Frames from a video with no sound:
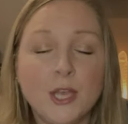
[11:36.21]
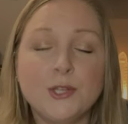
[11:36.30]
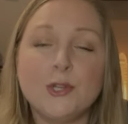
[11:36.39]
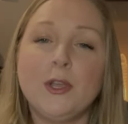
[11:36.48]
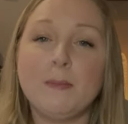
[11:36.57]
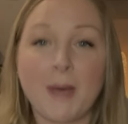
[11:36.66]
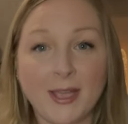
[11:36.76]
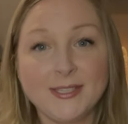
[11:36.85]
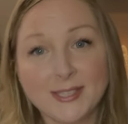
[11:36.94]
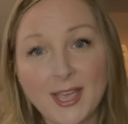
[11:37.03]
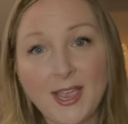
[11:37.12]
During my
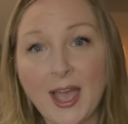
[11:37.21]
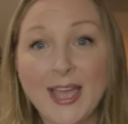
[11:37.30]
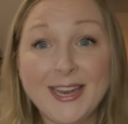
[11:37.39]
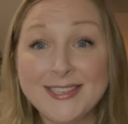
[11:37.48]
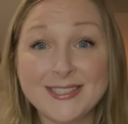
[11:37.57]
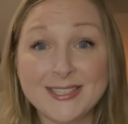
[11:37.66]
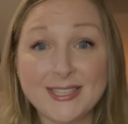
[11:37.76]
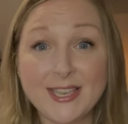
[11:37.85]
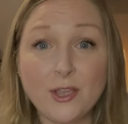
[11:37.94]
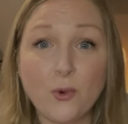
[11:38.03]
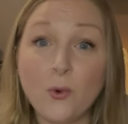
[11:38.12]
stay, I didn't
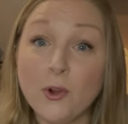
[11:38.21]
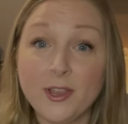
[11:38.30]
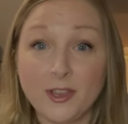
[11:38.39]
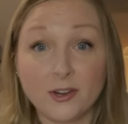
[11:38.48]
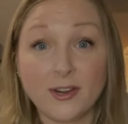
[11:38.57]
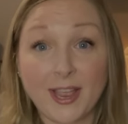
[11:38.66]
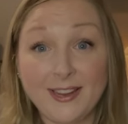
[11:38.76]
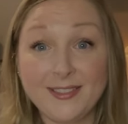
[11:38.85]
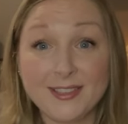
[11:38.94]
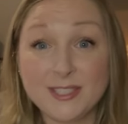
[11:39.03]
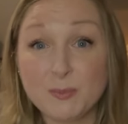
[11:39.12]
see or hear
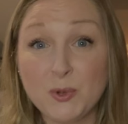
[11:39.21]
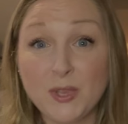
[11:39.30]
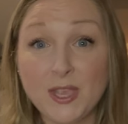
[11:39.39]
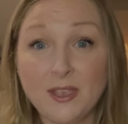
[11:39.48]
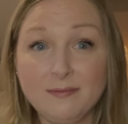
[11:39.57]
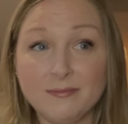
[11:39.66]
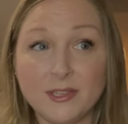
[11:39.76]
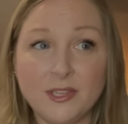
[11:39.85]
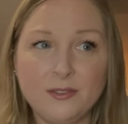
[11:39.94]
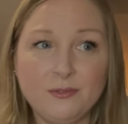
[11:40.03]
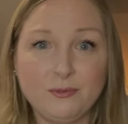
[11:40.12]
anything spooky,
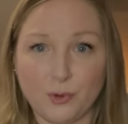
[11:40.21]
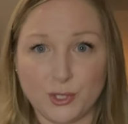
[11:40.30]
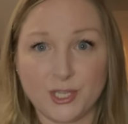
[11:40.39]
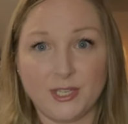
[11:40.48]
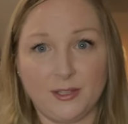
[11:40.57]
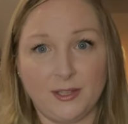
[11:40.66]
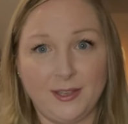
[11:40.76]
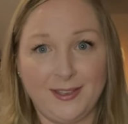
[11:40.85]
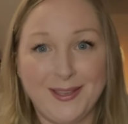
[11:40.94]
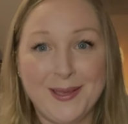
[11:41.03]
unfortunately,